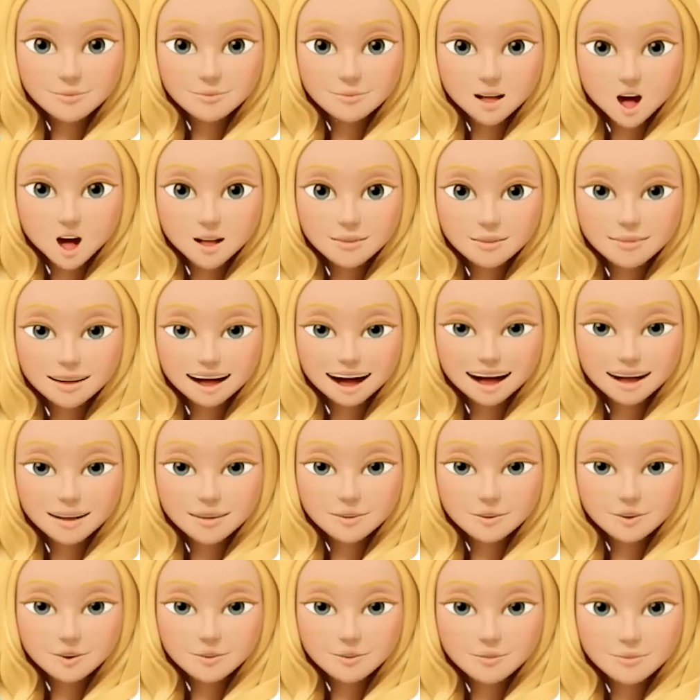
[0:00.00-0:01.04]
as well as
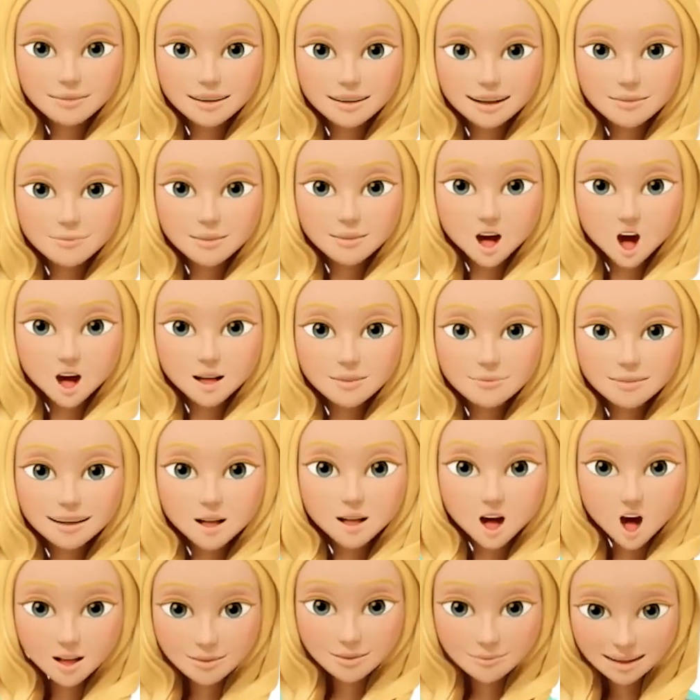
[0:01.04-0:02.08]
by partnering with
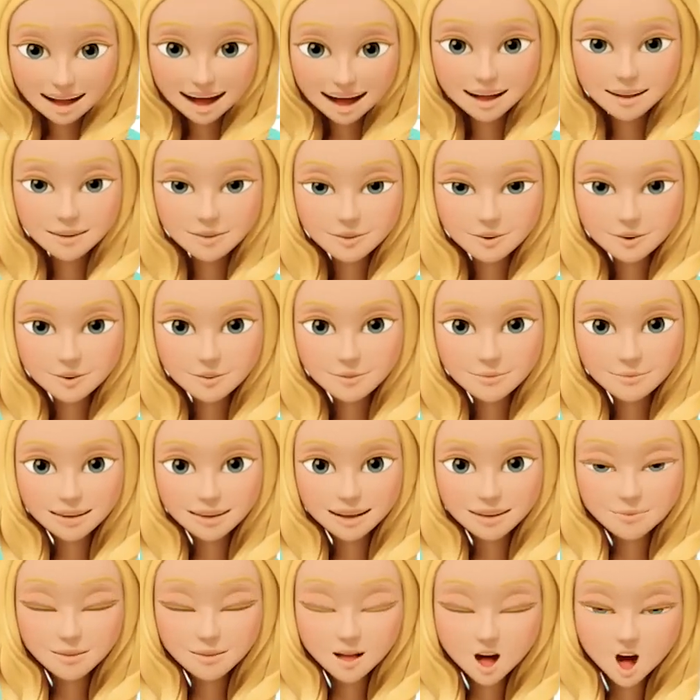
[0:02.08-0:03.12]
trusted international
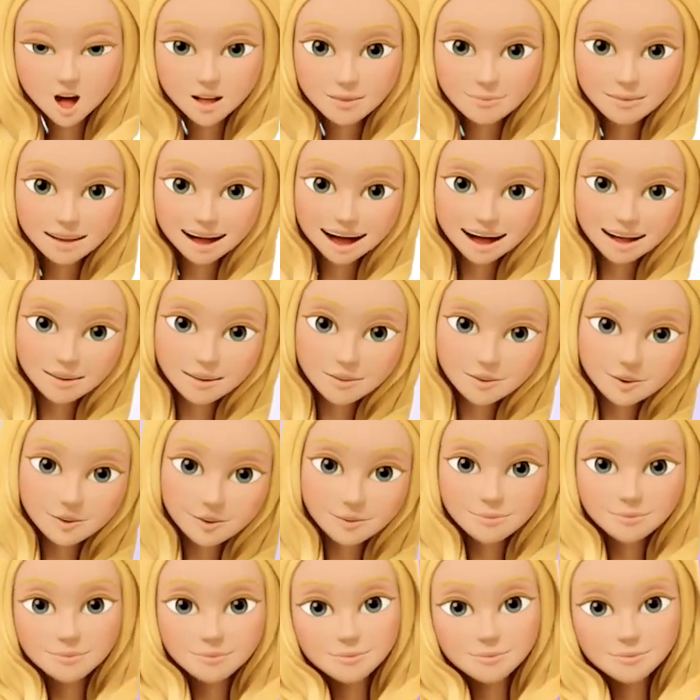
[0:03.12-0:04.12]
logistics providers.